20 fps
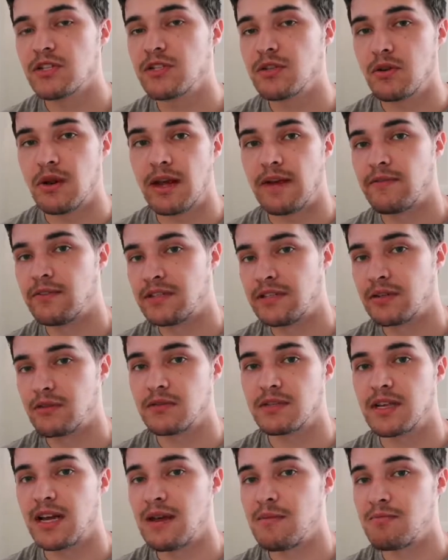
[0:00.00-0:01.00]
So every single
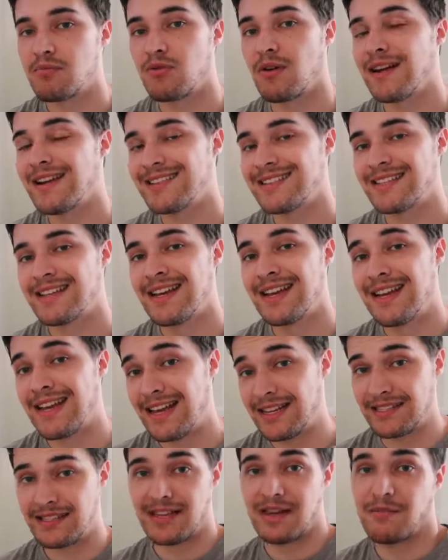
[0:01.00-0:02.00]
time price
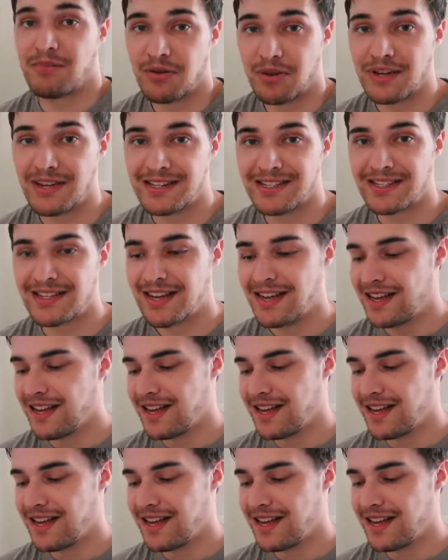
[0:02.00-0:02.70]
hits that price,